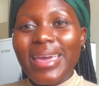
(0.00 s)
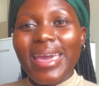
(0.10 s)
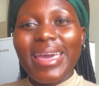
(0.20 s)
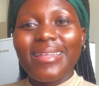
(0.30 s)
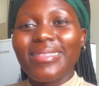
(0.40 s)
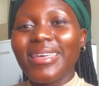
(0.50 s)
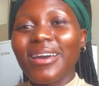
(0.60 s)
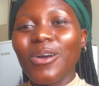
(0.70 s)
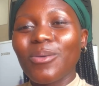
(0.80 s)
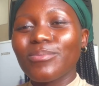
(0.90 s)
and
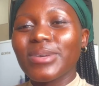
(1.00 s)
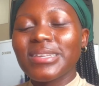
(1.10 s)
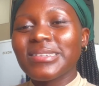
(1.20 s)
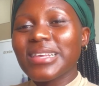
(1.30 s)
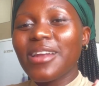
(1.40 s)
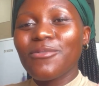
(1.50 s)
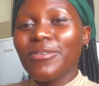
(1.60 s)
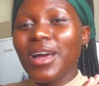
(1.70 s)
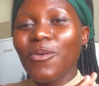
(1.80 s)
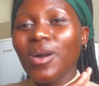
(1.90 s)
the
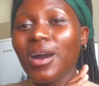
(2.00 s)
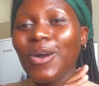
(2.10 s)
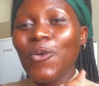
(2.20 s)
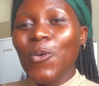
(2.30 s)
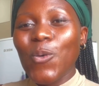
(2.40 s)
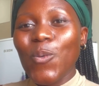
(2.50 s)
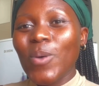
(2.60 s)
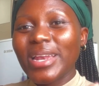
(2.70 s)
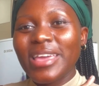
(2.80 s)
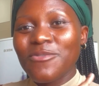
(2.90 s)
sunflower or
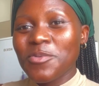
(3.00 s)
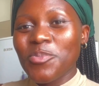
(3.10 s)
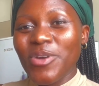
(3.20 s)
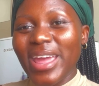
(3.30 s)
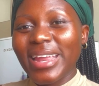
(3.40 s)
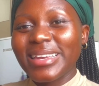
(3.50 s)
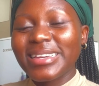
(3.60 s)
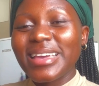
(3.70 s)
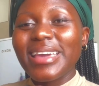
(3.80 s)
whatever brand,